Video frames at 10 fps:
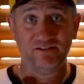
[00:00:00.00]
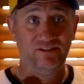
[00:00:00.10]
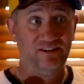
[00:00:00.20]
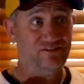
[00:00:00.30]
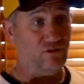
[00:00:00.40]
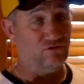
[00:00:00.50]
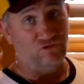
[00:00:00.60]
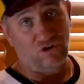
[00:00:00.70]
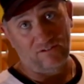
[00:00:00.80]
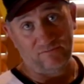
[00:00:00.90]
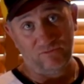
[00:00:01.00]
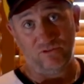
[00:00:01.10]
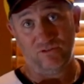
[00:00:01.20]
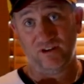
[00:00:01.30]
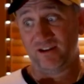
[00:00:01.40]
So these long drives I'm
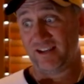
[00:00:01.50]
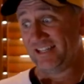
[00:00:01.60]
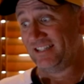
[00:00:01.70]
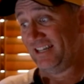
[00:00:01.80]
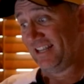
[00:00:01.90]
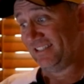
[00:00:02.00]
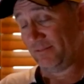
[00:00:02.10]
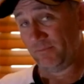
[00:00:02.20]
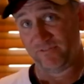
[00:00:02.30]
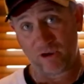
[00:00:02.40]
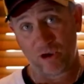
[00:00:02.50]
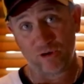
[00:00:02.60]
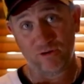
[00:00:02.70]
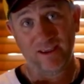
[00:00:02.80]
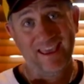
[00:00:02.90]
doing now, I can actually now sync my
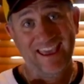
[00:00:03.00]
phone.